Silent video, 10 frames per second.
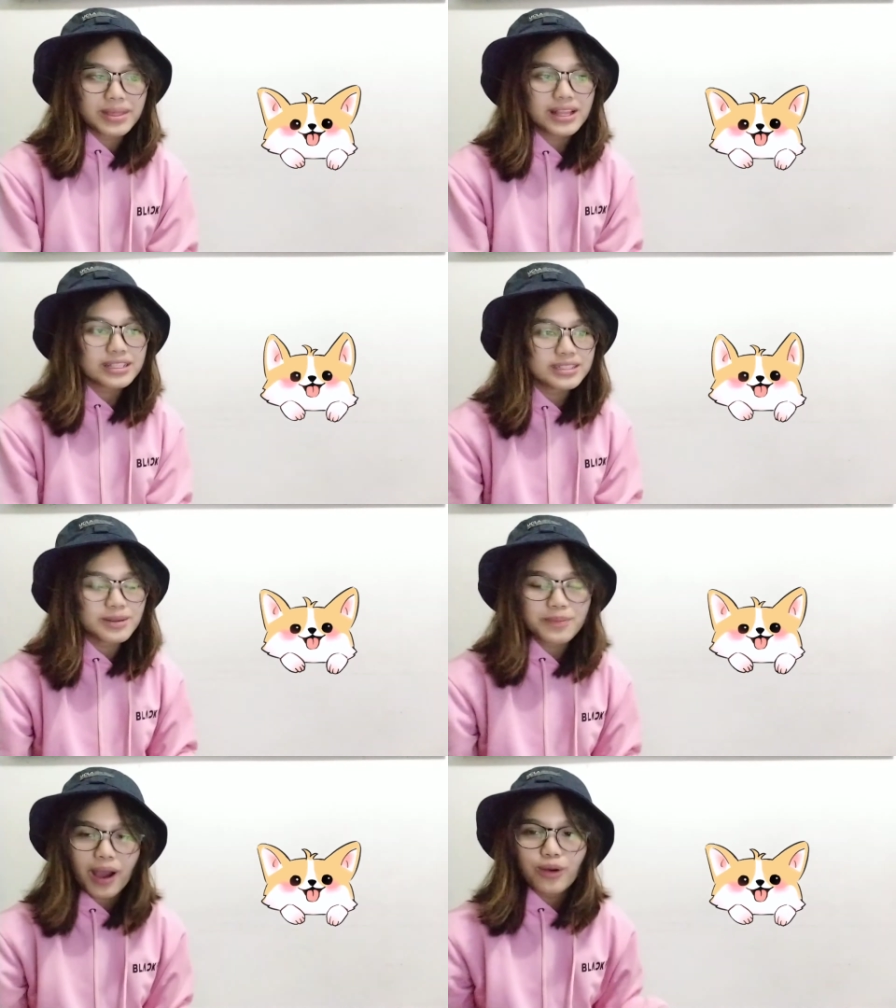That's
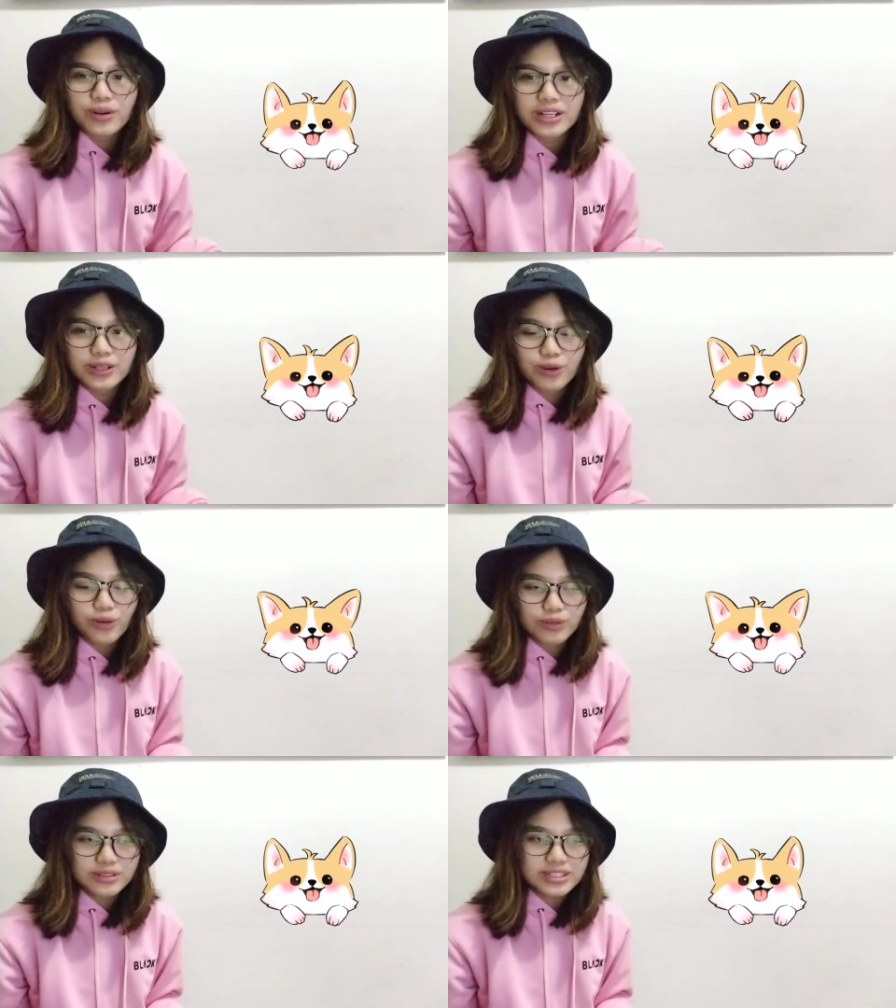the power he
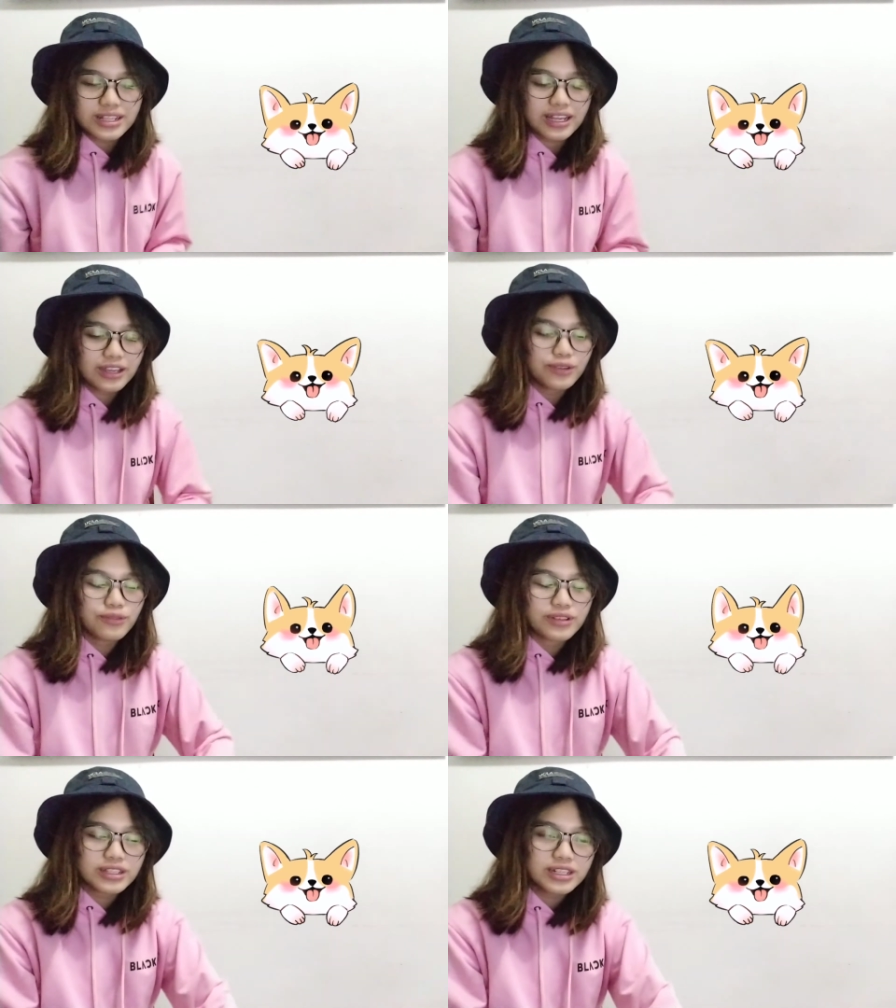holds. He
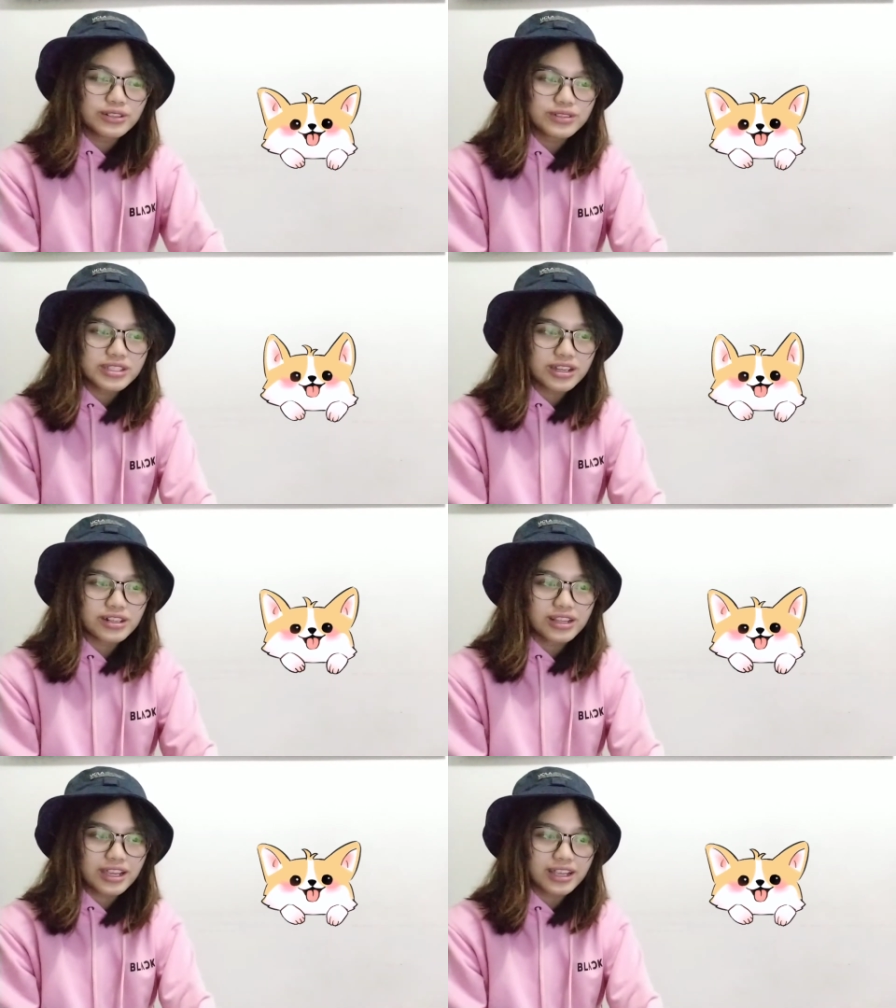really knows how
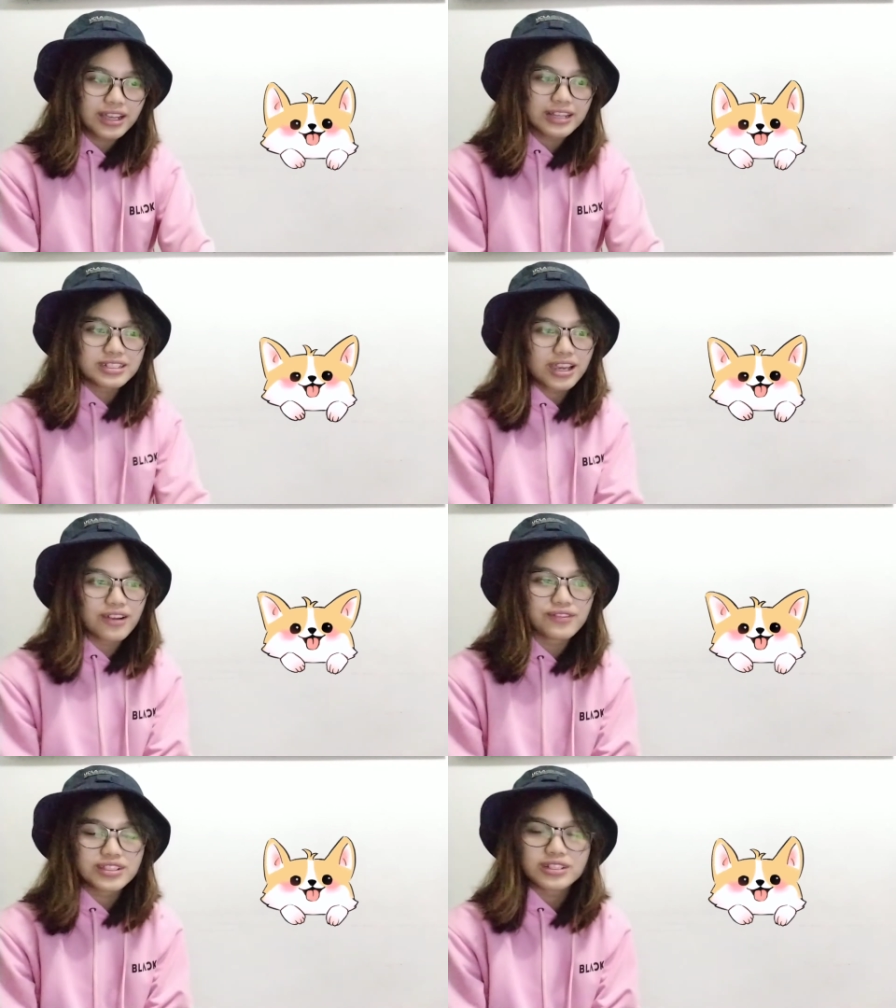to catch
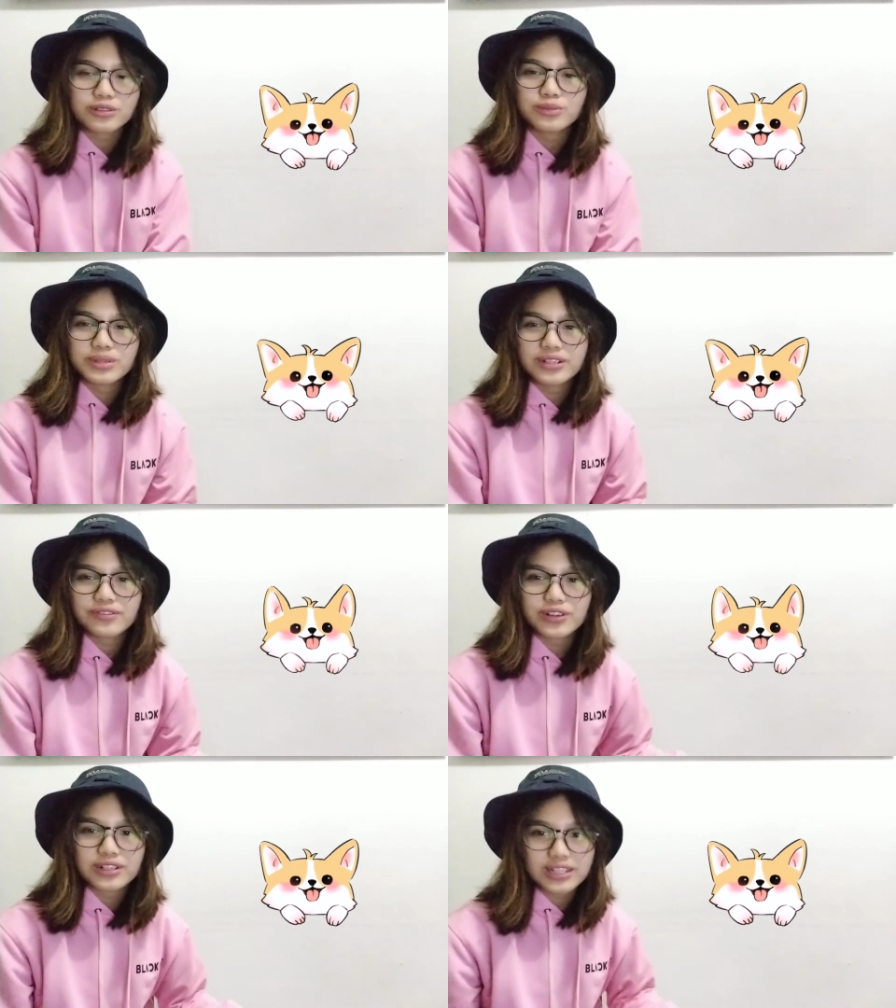every single bit
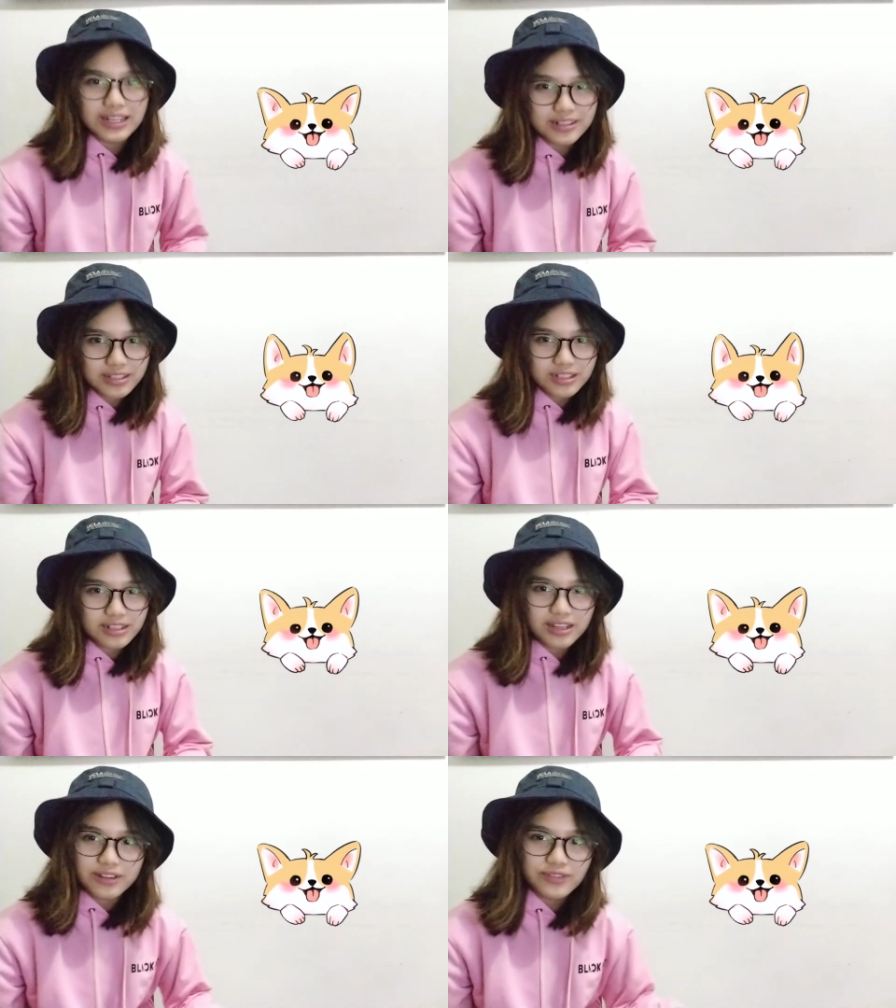of your
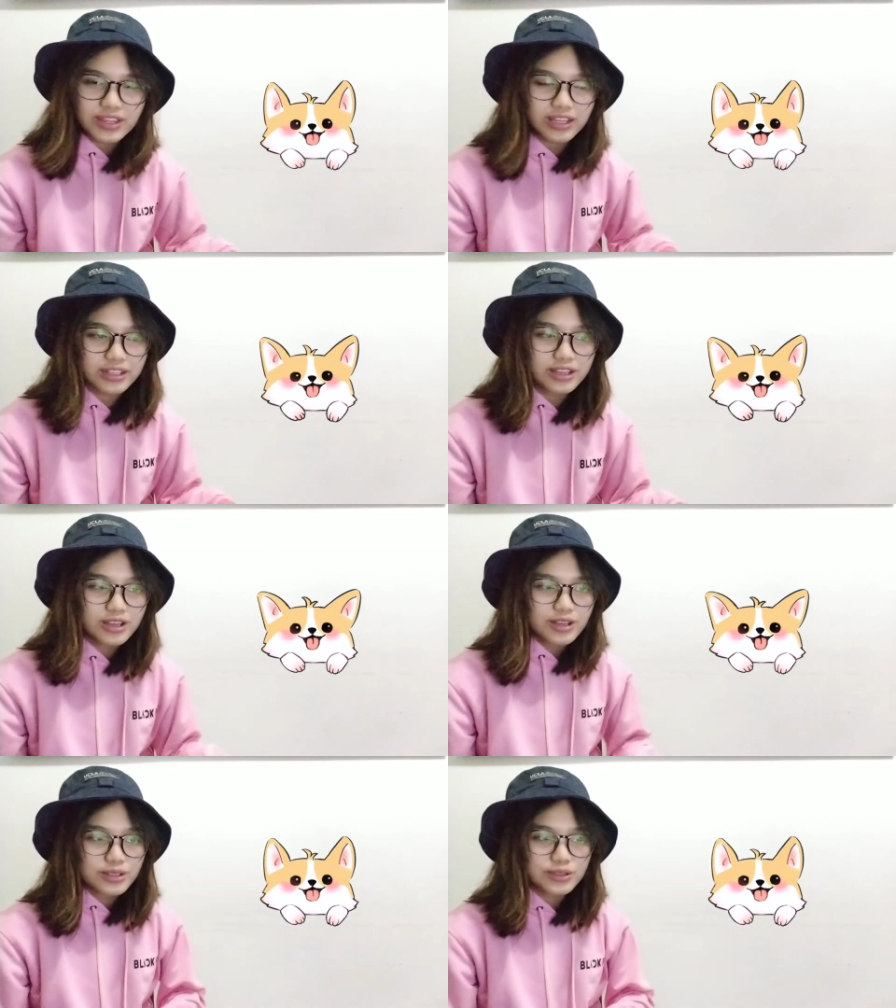attention and everything,
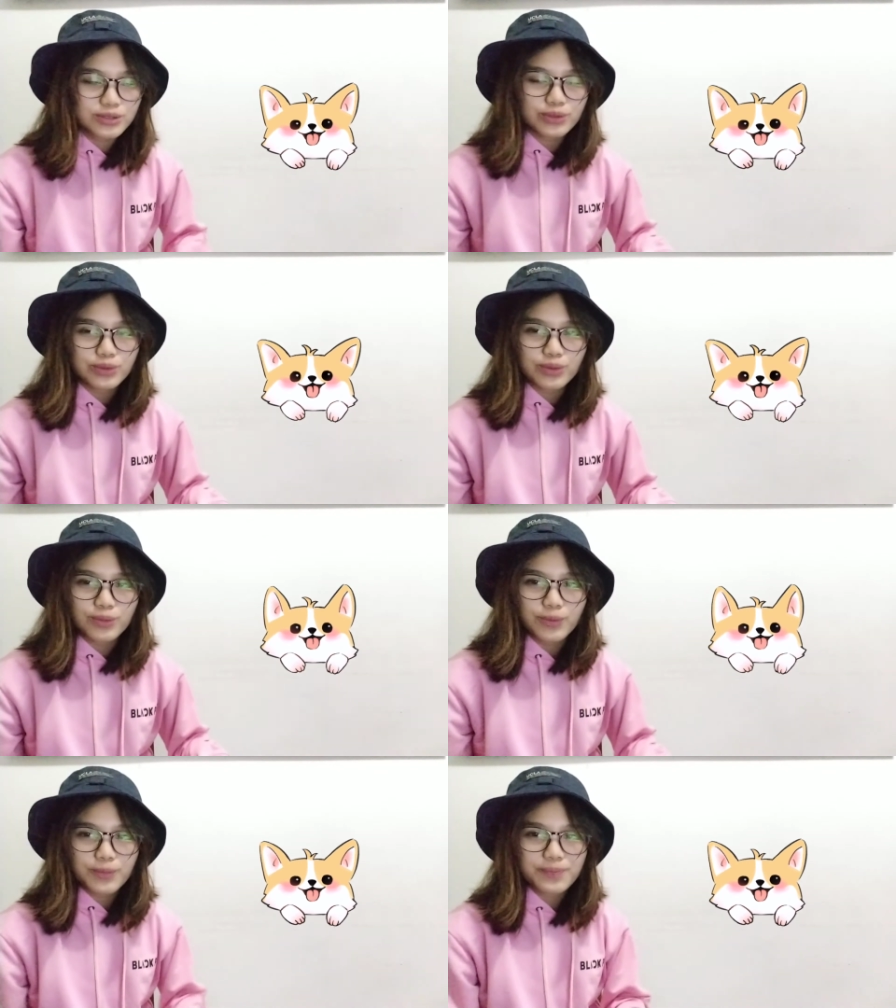
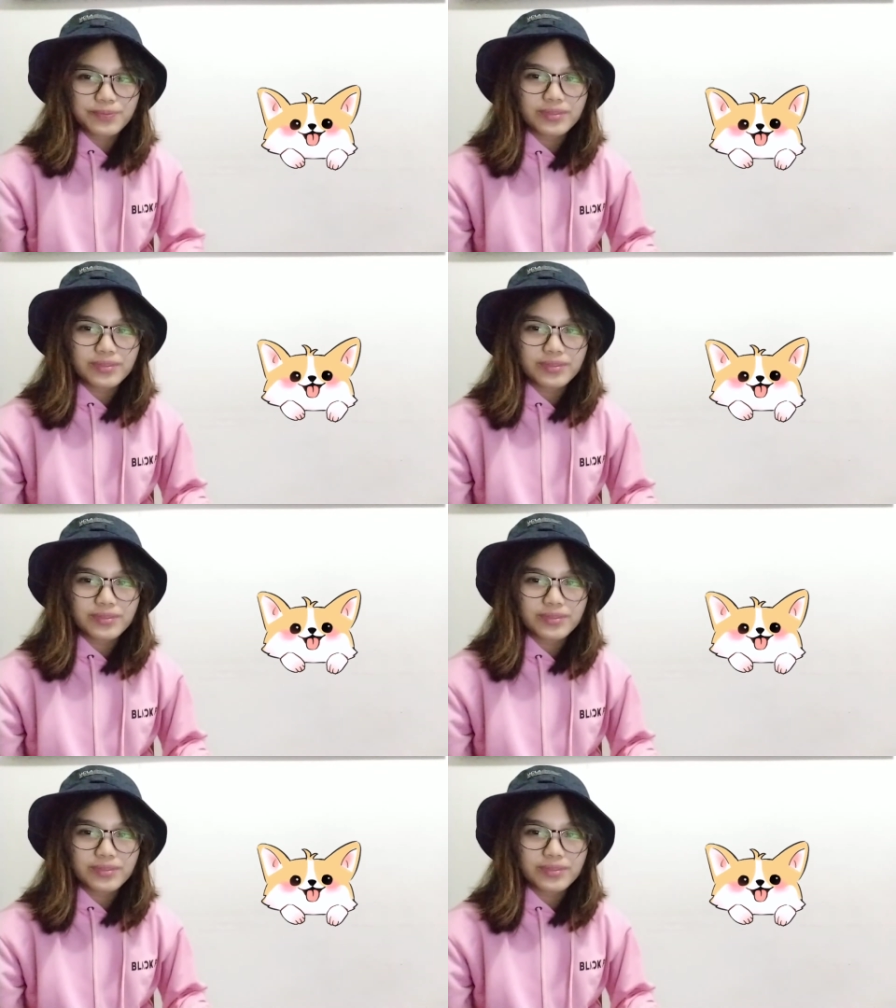so